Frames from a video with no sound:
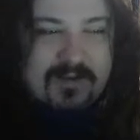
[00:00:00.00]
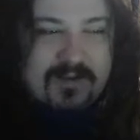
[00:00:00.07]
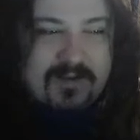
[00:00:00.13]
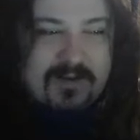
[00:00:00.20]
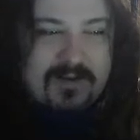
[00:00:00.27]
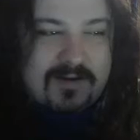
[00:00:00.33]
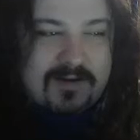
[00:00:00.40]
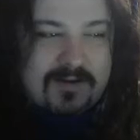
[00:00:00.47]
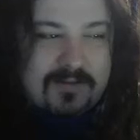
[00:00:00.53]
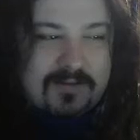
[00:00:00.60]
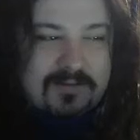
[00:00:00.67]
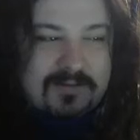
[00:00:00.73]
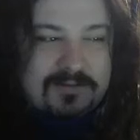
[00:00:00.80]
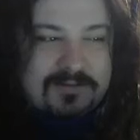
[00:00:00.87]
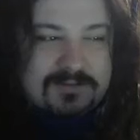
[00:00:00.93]
Oh.
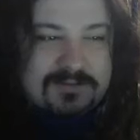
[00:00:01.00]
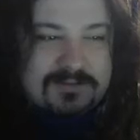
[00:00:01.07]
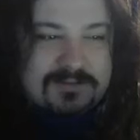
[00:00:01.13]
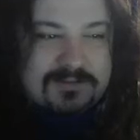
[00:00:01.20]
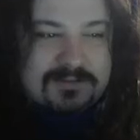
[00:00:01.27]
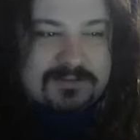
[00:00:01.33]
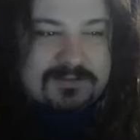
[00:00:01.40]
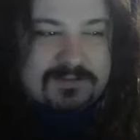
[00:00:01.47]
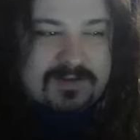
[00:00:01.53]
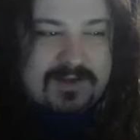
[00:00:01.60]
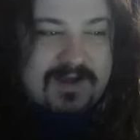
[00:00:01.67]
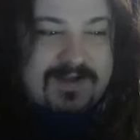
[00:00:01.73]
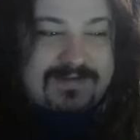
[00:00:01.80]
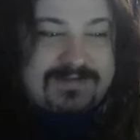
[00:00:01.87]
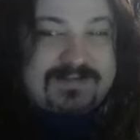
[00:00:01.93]

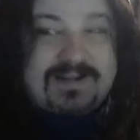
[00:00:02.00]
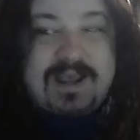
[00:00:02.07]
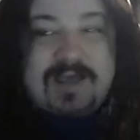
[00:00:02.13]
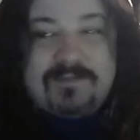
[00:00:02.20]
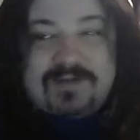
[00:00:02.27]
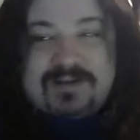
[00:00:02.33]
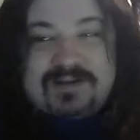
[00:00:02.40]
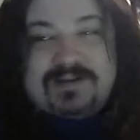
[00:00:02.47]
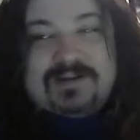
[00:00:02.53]
God damn it.